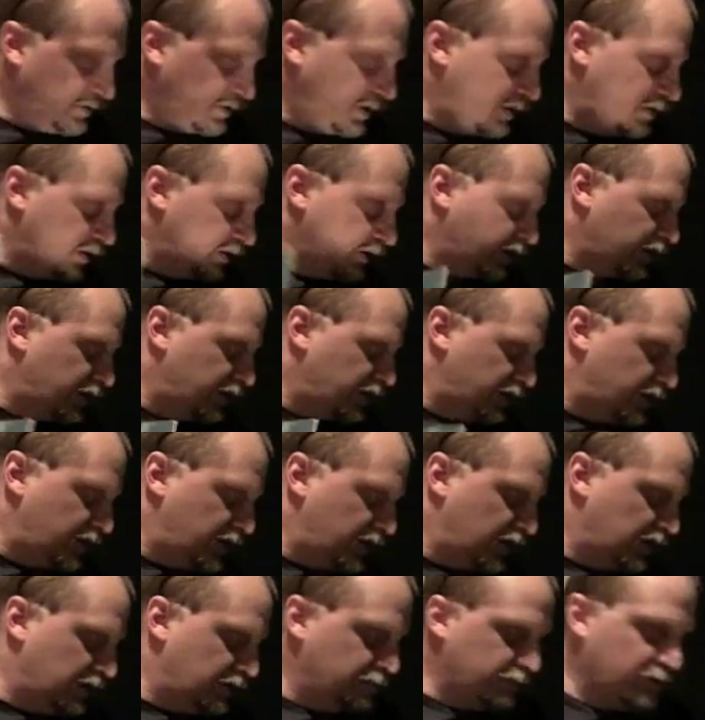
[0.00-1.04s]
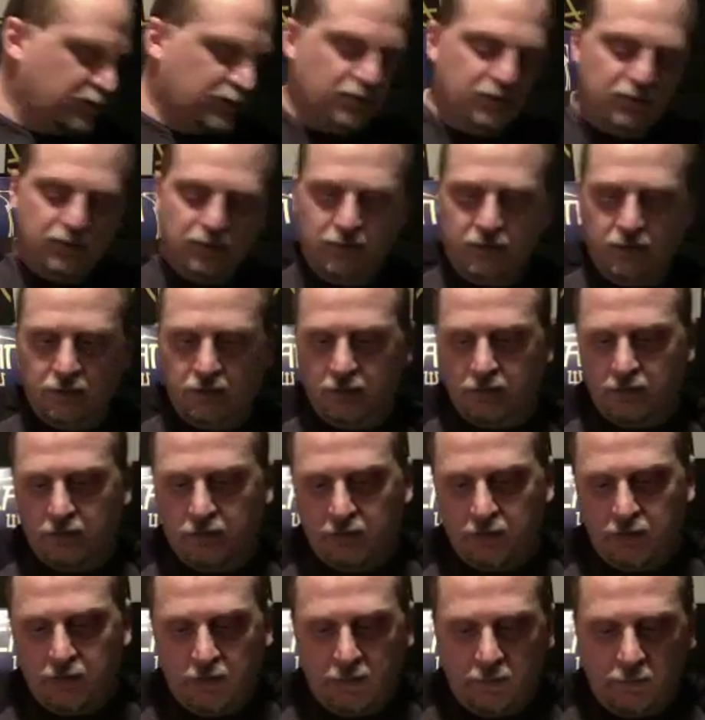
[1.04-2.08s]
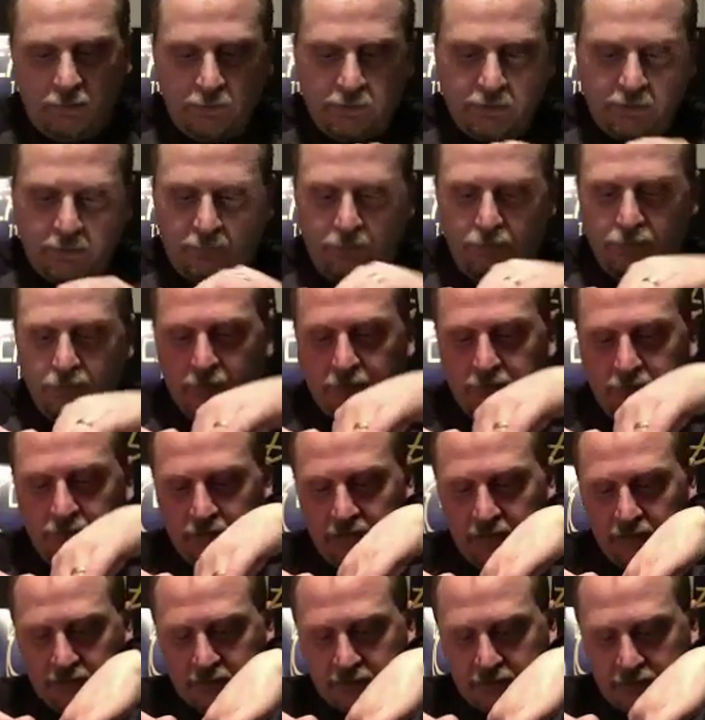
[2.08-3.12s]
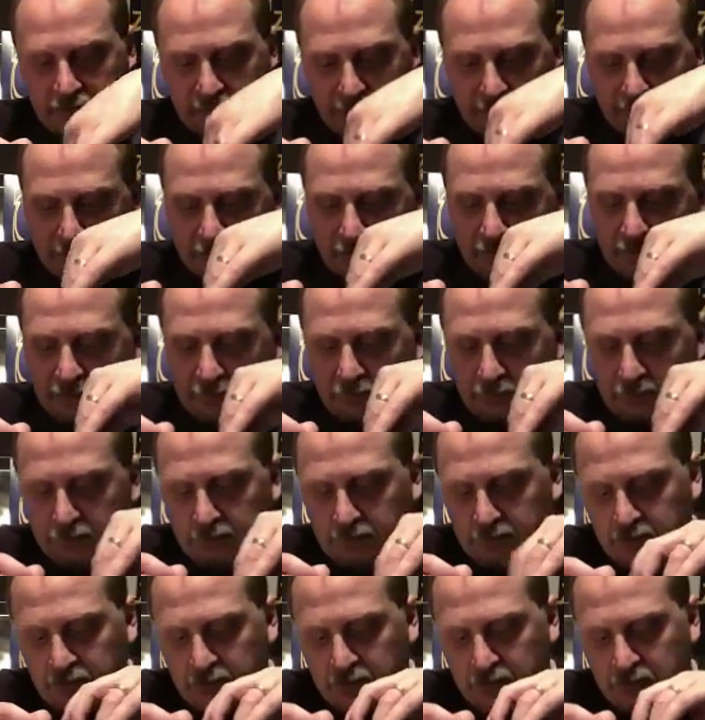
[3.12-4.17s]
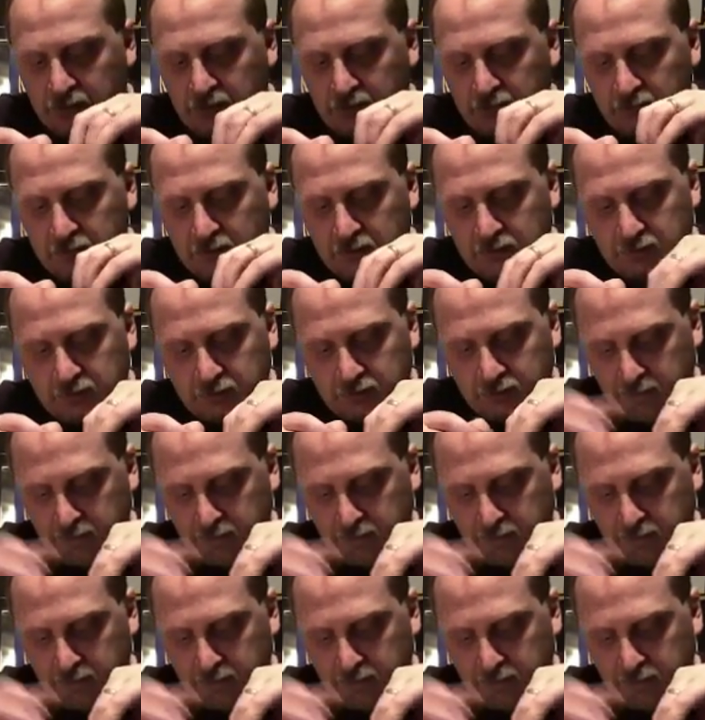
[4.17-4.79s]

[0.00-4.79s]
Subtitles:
and it came with a booklet. Is a booklet in here?